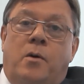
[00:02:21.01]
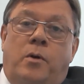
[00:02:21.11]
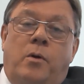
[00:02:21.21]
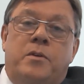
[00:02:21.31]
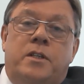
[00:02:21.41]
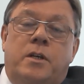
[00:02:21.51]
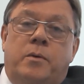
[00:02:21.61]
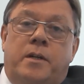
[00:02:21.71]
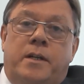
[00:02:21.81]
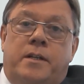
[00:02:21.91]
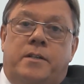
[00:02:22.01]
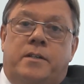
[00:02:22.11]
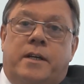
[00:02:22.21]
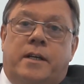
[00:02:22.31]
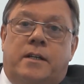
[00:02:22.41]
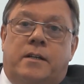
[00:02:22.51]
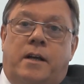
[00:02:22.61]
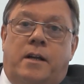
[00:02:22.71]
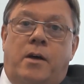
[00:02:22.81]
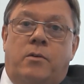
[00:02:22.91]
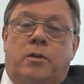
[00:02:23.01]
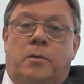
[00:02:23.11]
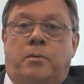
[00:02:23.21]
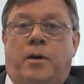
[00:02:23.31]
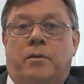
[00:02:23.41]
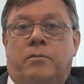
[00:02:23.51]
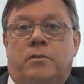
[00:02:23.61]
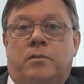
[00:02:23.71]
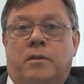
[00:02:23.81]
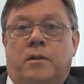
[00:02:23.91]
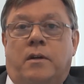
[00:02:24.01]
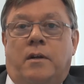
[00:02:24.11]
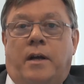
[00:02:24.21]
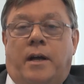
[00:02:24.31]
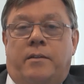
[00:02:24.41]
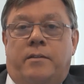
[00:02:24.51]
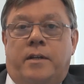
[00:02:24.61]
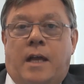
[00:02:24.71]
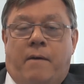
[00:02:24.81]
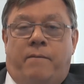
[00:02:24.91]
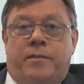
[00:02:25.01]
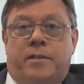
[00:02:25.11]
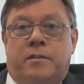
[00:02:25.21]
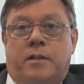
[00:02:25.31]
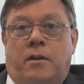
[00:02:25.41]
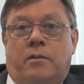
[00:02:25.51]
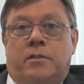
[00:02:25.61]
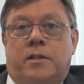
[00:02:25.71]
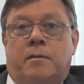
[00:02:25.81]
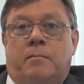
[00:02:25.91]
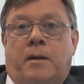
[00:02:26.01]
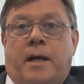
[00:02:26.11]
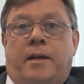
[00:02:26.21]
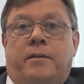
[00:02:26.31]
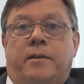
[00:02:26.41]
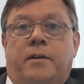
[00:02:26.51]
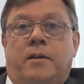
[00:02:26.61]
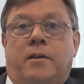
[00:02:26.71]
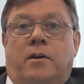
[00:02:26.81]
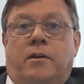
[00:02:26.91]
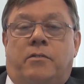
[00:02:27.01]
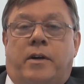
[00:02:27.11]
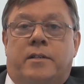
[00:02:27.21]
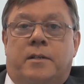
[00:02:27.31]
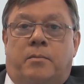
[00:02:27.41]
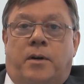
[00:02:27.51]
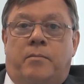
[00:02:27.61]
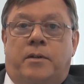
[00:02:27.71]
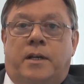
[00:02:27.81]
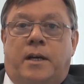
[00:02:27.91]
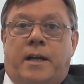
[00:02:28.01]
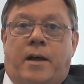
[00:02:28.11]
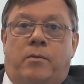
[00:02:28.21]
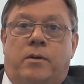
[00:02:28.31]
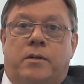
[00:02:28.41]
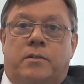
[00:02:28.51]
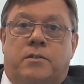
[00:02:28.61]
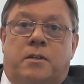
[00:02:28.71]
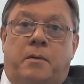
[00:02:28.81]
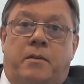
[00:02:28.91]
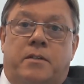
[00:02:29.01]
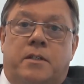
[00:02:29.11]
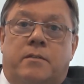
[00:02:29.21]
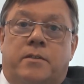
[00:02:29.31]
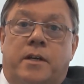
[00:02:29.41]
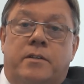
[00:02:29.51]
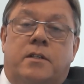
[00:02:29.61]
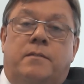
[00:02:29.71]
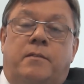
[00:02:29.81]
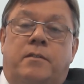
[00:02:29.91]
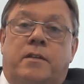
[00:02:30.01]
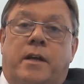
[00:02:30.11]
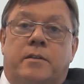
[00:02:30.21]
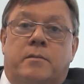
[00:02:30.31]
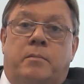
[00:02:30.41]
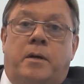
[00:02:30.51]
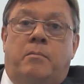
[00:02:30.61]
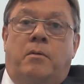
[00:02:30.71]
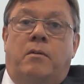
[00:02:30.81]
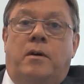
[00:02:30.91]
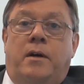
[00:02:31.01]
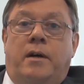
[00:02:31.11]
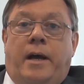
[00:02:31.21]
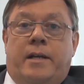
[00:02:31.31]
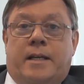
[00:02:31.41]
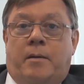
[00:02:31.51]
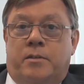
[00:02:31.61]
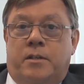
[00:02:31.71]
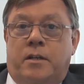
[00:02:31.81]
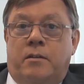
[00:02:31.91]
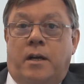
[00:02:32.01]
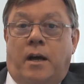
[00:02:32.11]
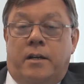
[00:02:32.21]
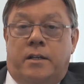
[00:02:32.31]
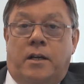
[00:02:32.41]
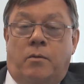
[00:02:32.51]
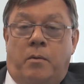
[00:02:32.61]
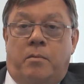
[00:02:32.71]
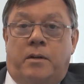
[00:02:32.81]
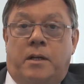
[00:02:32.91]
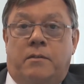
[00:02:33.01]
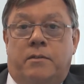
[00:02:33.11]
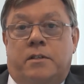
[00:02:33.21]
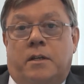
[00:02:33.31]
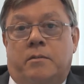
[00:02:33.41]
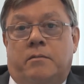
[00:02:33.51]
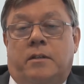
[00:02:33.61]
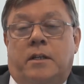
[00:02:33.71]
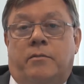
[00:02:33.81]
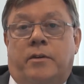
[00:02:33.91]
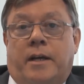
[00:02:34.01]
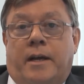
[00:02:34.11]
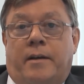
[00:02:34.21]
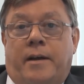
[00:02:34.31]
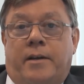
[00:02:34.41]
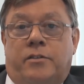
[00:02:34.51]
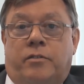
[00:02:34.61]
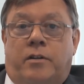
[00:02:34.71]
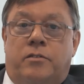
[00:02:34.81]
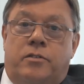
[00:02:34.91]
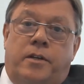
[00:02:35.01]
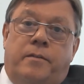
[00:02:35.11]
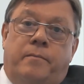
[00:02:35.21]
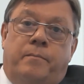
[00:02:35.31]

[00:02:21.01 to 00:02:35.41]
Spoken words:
we always knew we needed to take a local approach. And the emphasis in the long-term plan on creating primary care networks, communities of 30 to 50,000 people, is absolutely ideal, we believe, in terms of delivering our strategy.